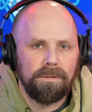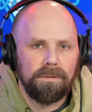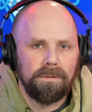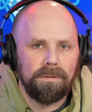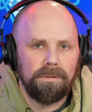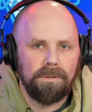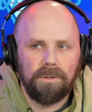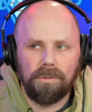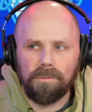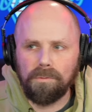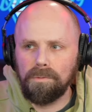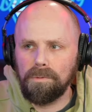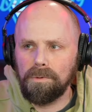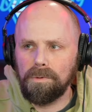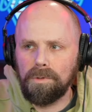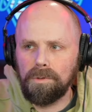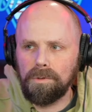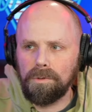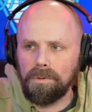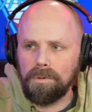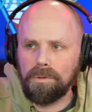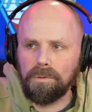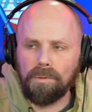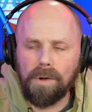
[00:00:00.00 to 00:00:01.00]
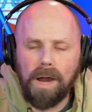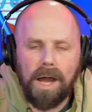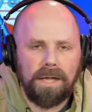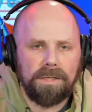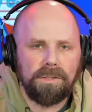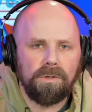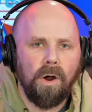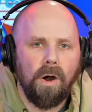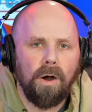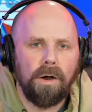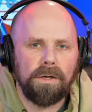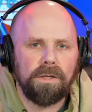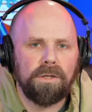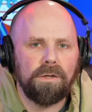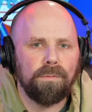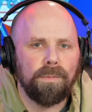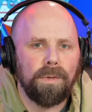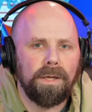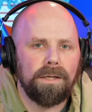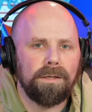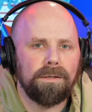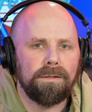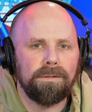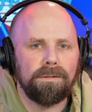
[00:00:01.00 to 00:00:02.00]
the Rock's
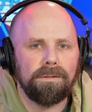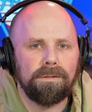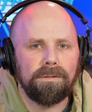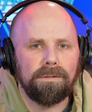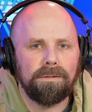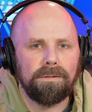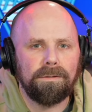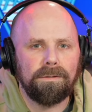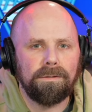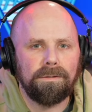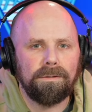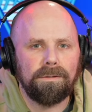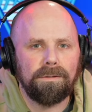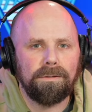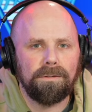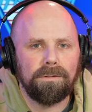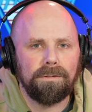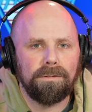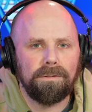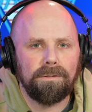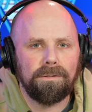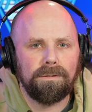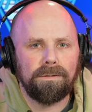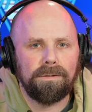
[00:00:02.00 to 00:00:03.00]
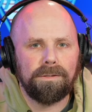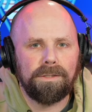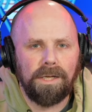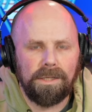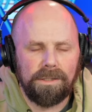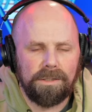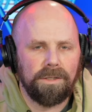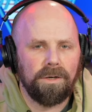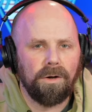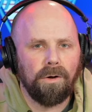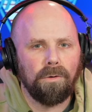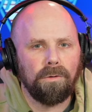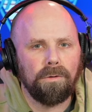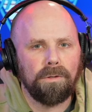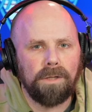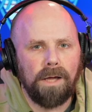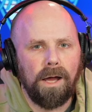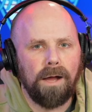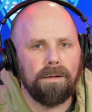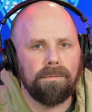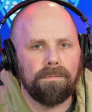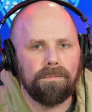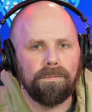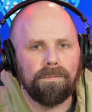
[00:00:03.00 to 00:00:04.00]
argument doesn't hold up.